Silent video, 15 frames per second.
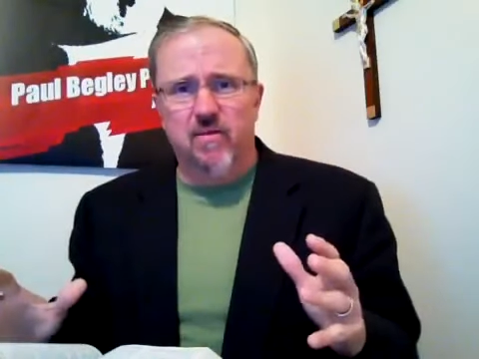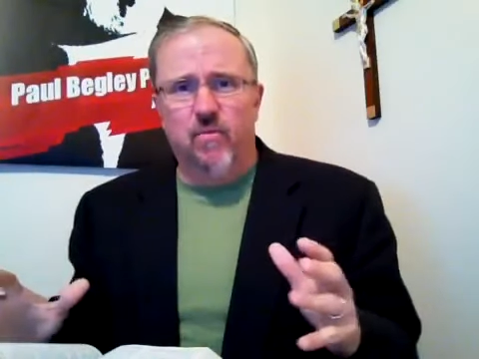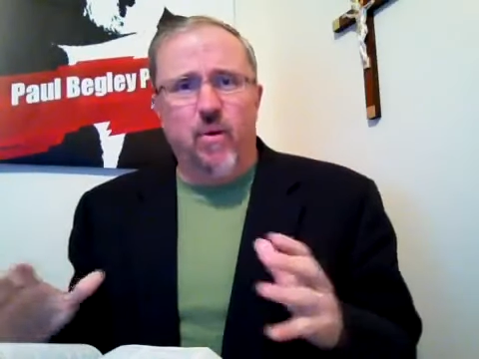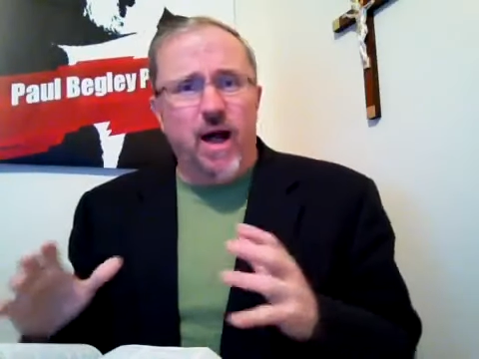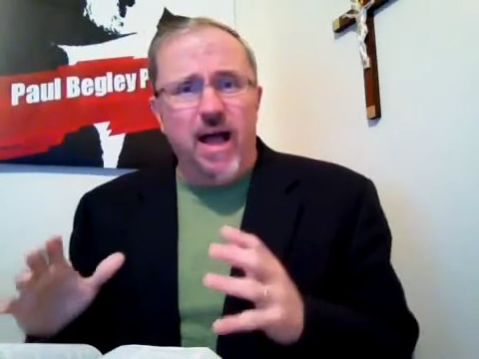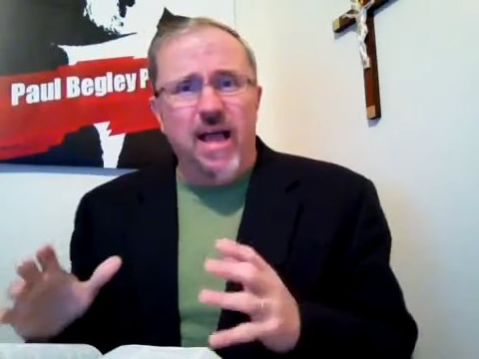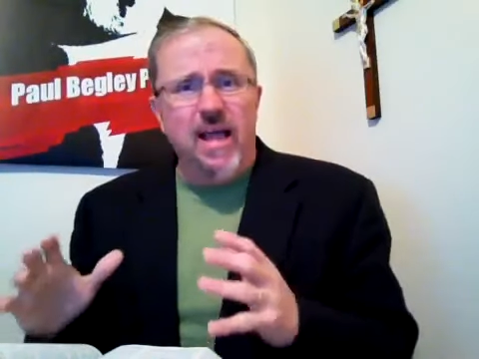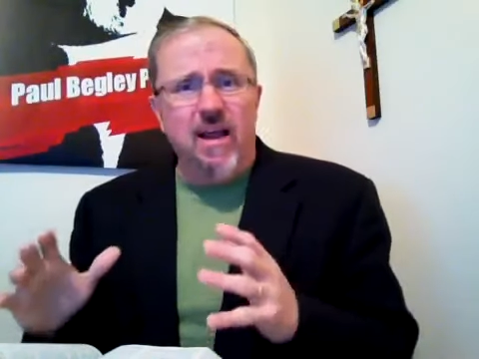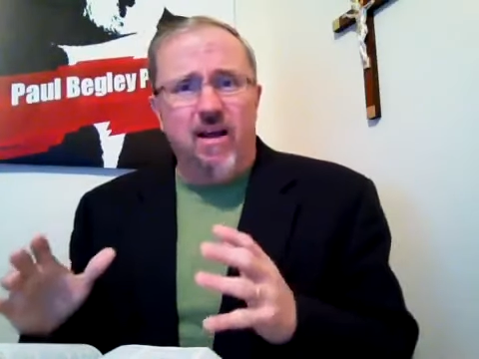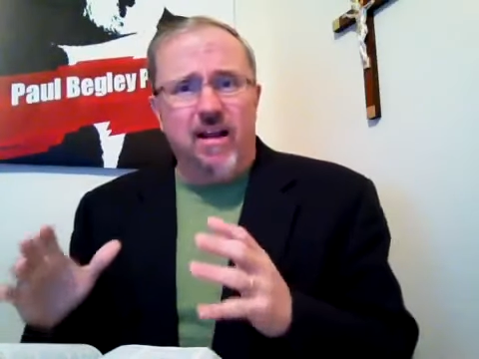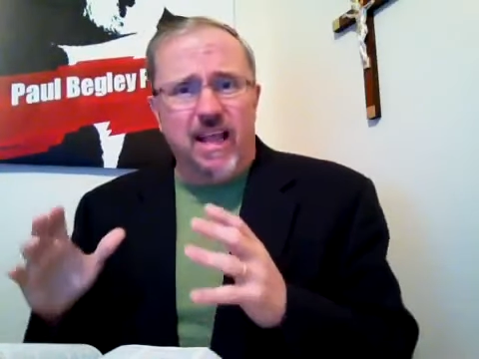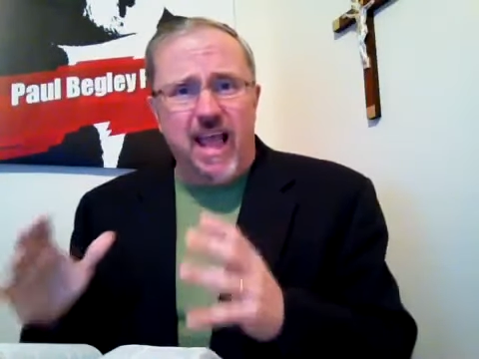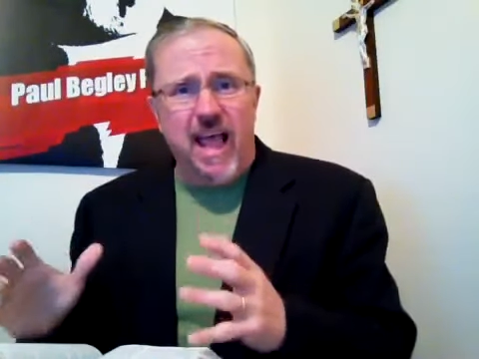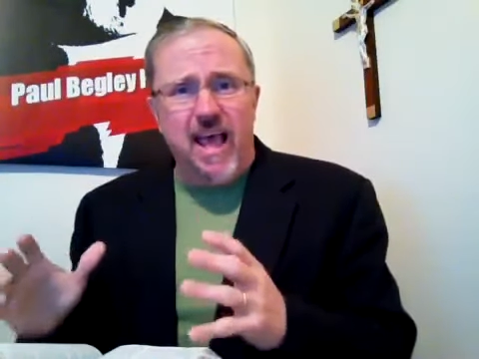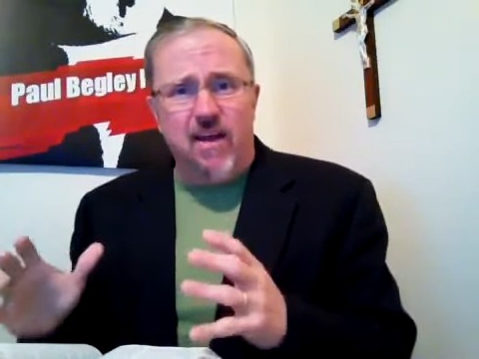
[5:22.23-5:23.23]
Why are
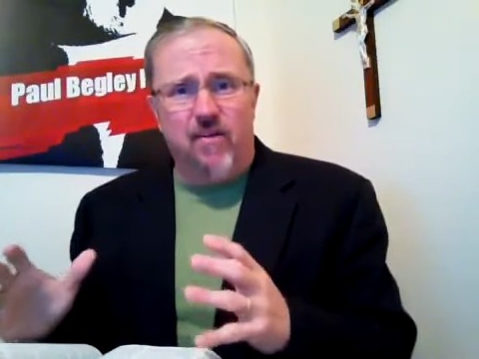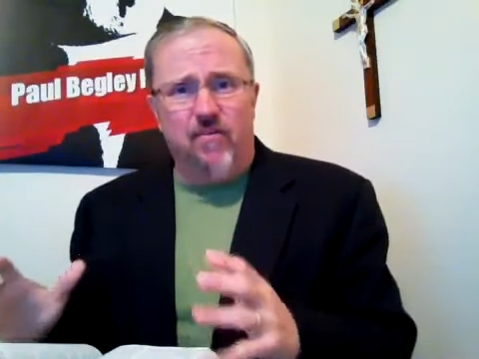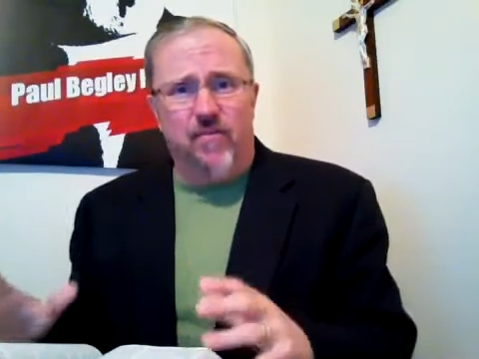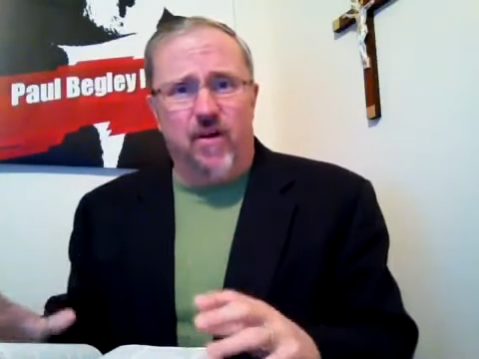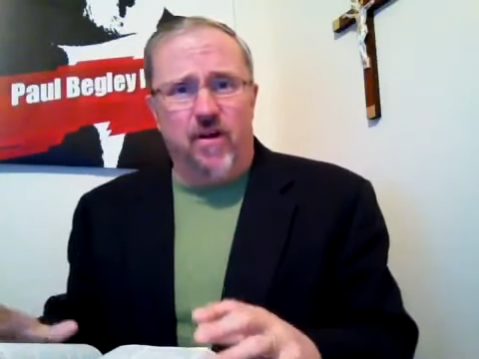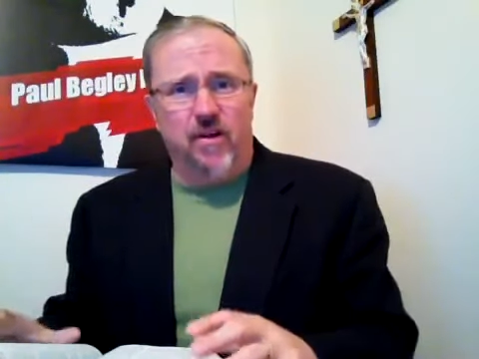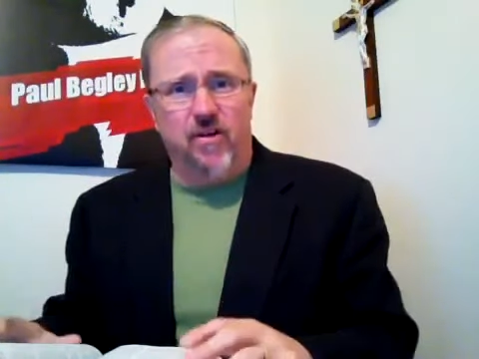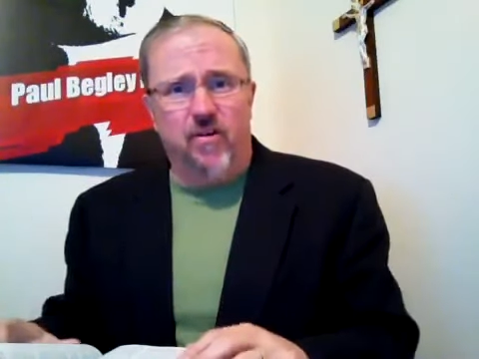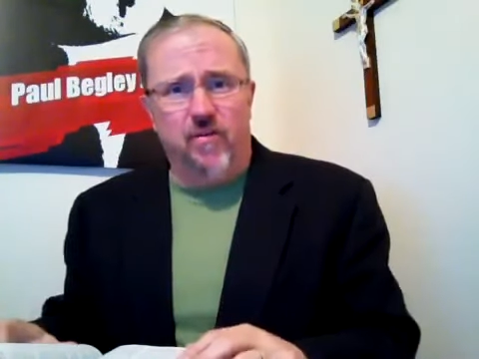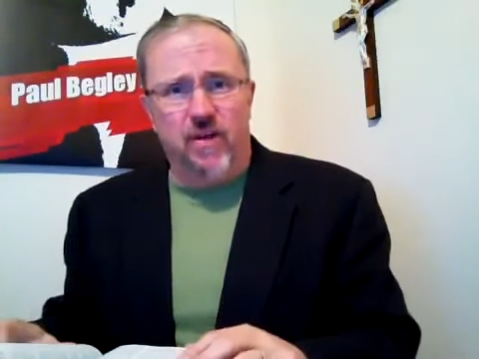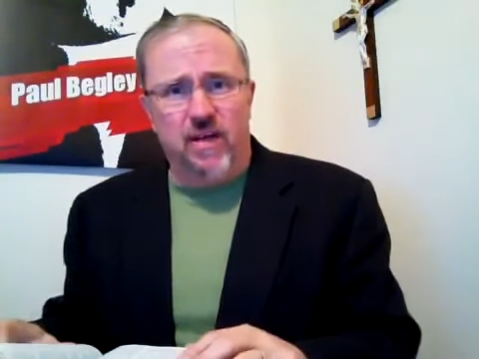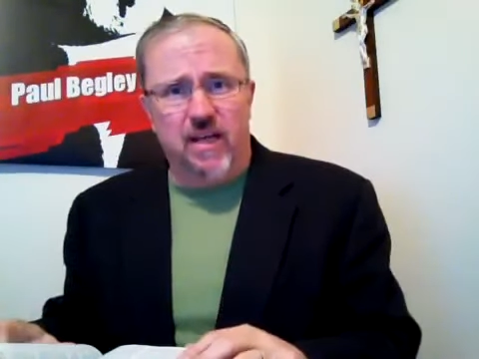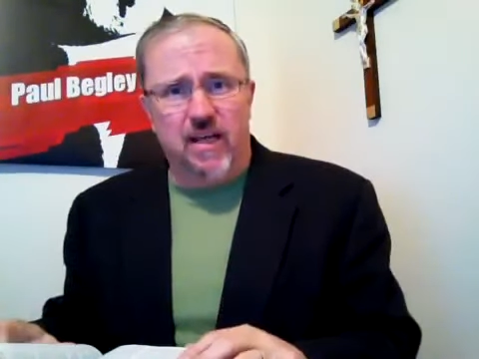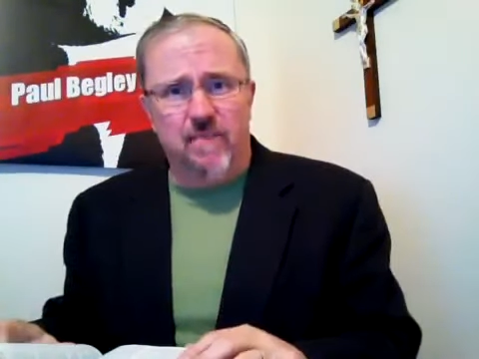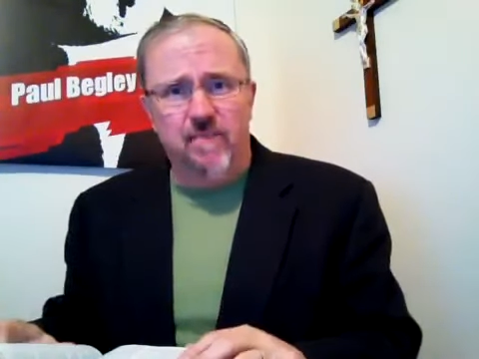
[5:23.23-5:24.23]
cattle falling over
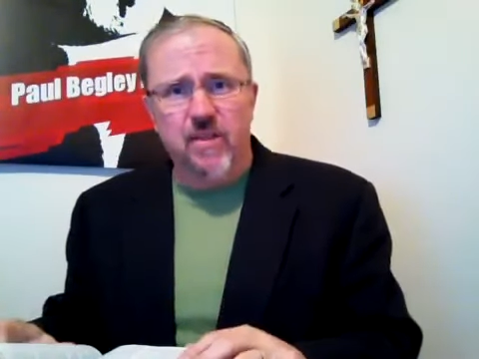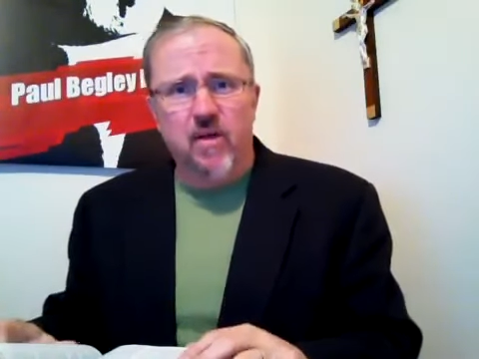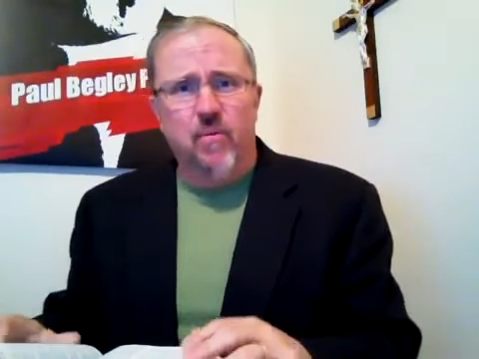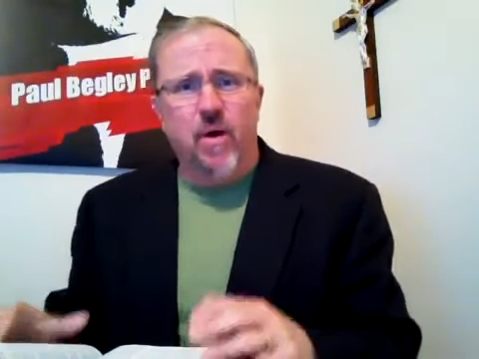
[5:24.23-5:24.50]
dead?